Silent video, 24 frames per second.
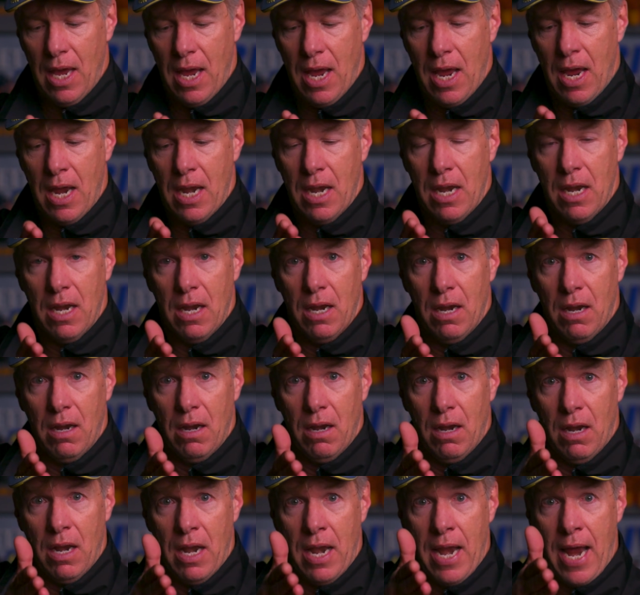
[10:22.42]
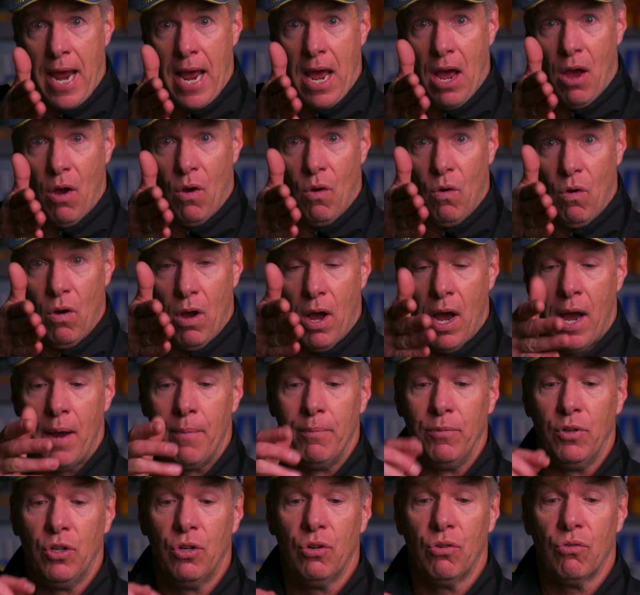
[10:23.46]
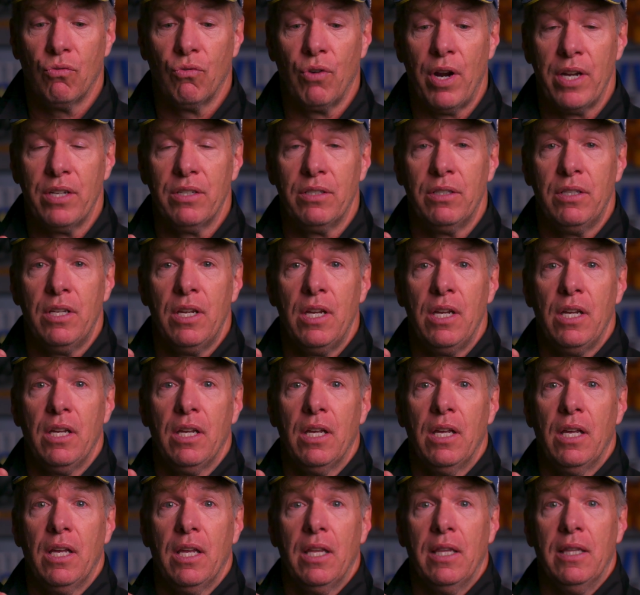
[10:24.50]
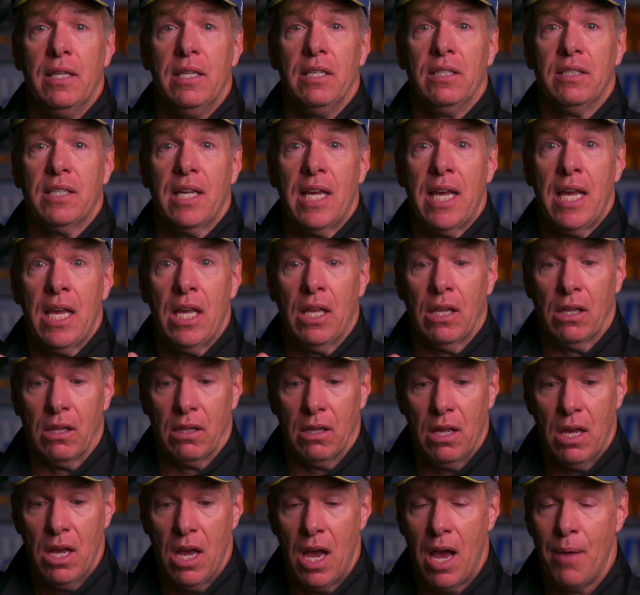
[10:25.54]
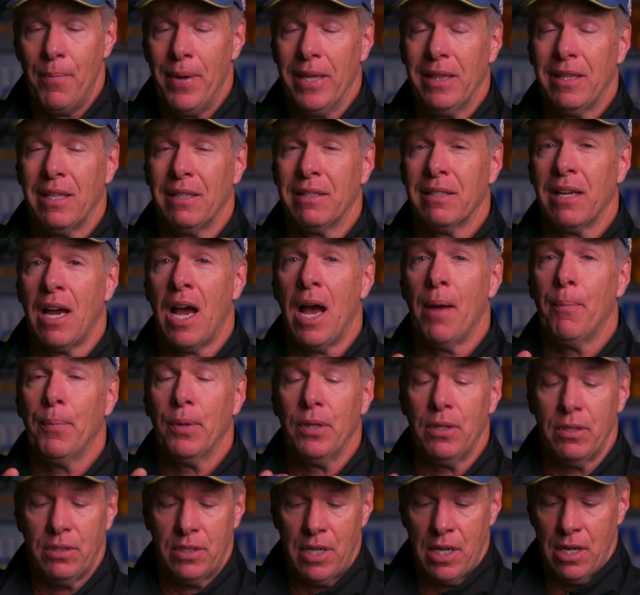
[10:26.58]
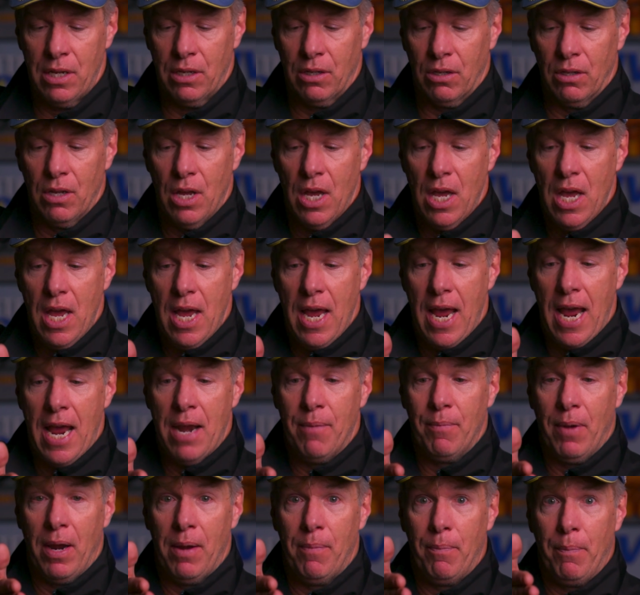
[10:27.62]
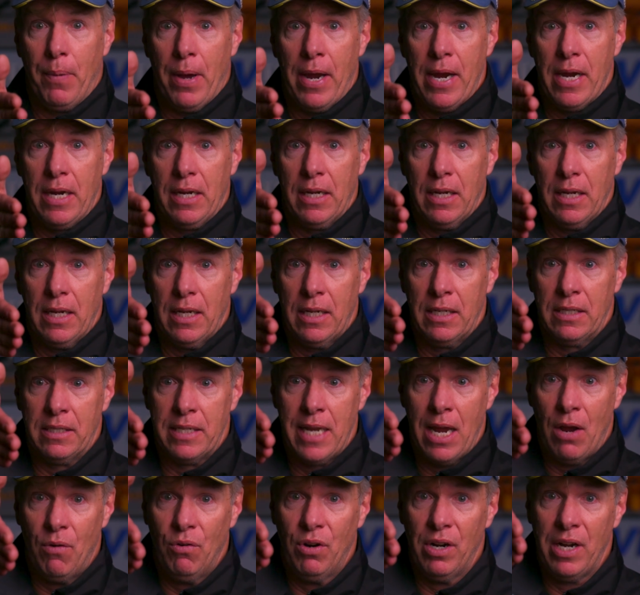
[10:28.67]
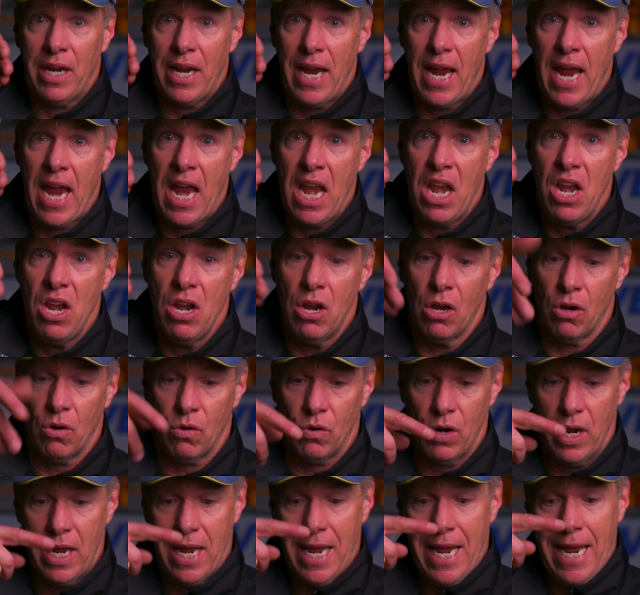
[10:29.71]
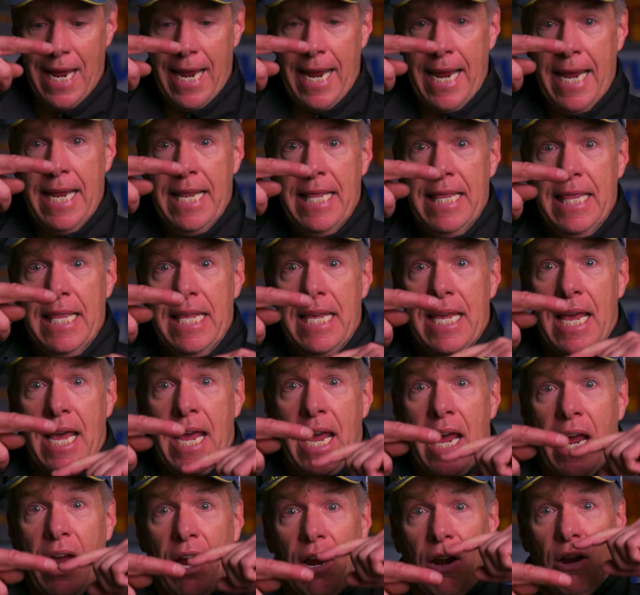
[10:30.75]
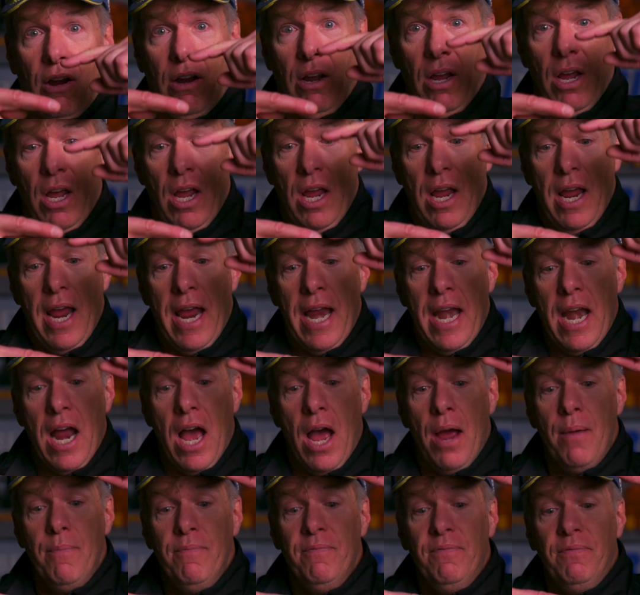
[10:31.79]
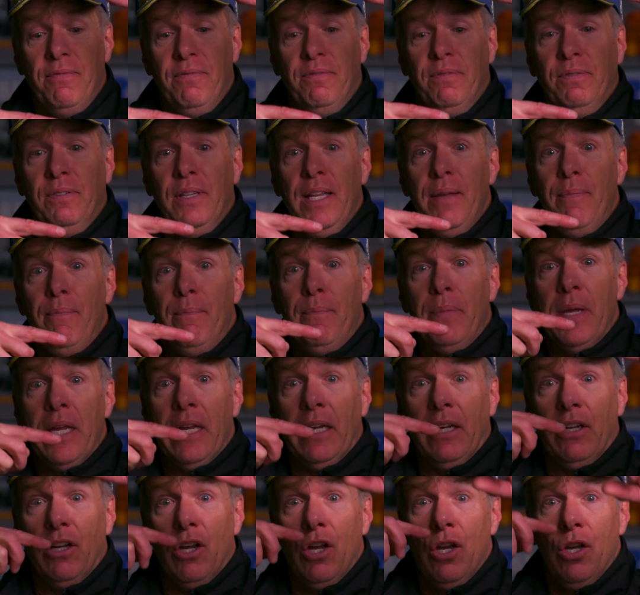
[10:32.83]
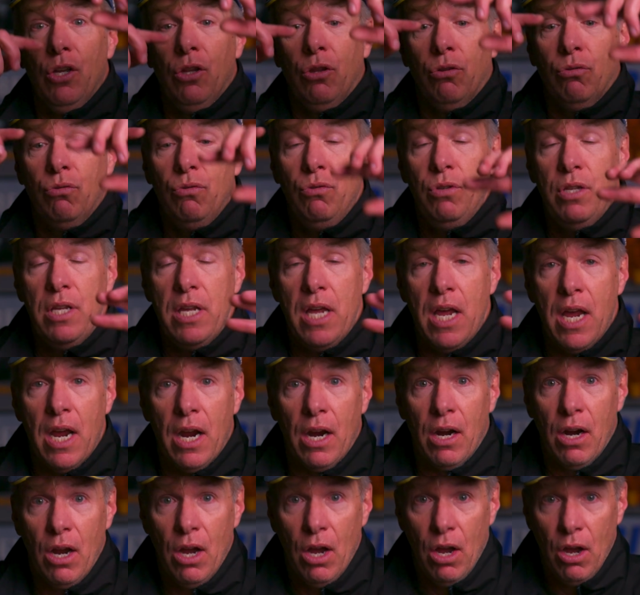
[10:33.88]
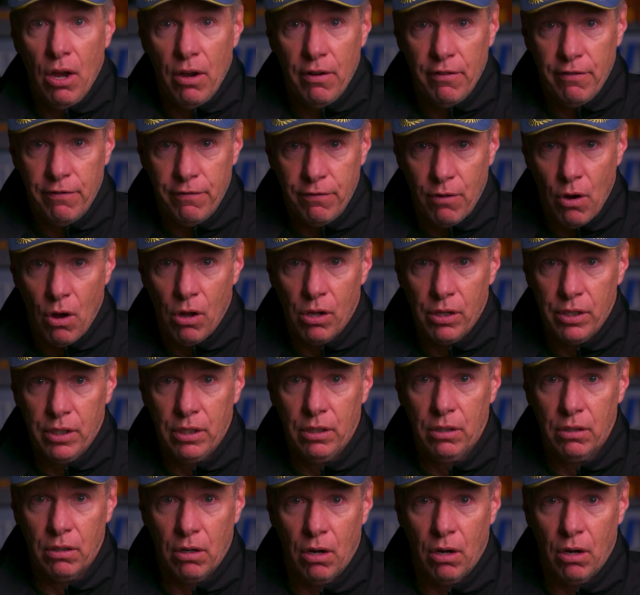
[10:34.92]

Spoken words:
And now I'm cresting this hill. I'm at the top of this hill and my bike is now going to endo in the air, and I'm flipping through the air, falling